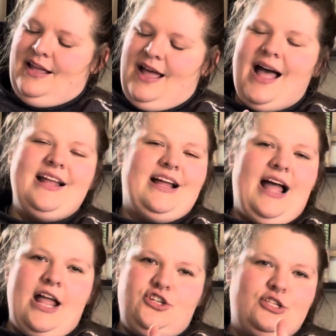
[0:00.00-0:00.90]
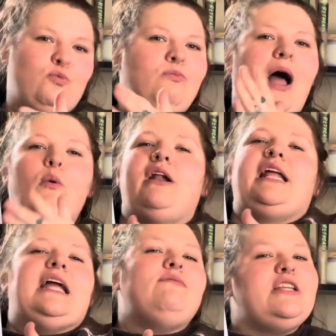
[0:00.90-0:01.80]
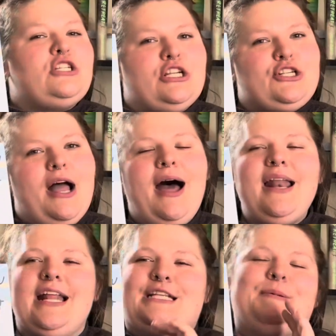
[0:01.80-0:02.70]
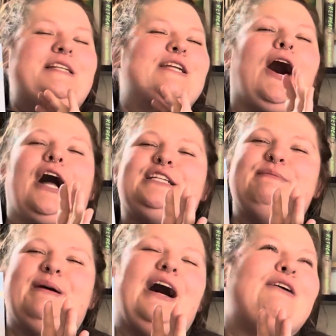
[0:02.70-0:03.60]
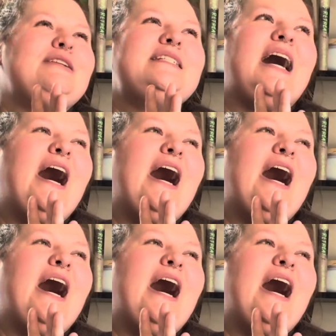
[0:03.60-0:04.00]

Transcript: I want to give this a shot. It's been talked about,